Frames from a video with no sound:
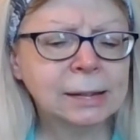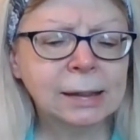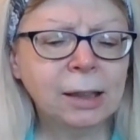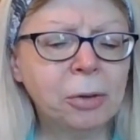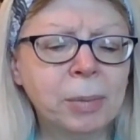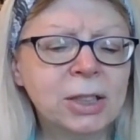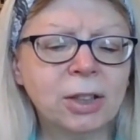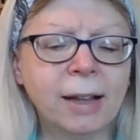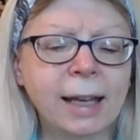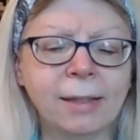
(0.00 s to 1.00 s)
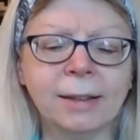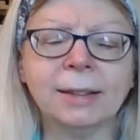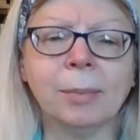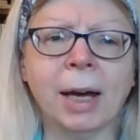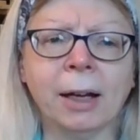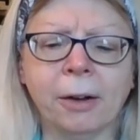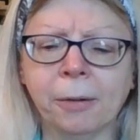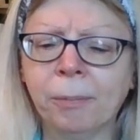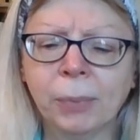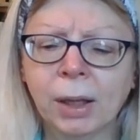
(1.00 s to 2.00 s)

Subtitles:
"I don't much like this tobacco.